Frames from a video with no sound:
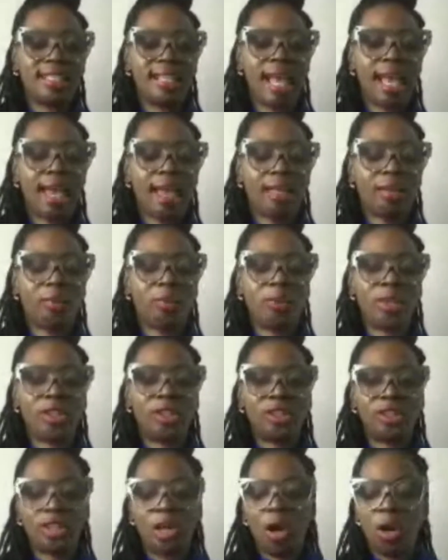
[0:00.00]
that
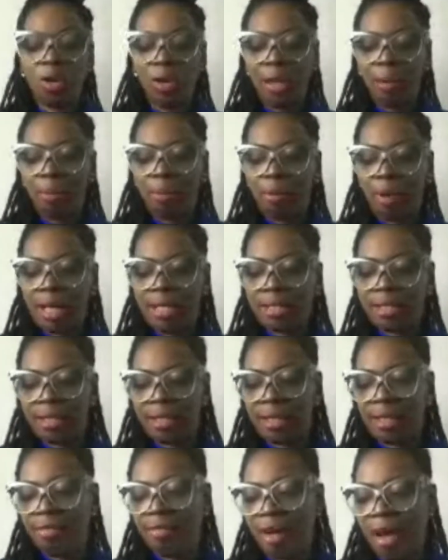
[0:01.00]
was so
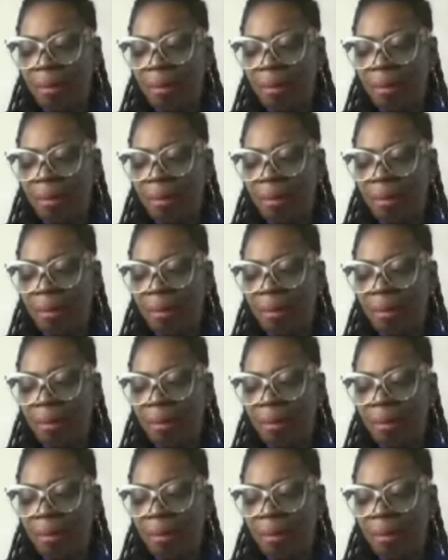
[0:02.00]
impressive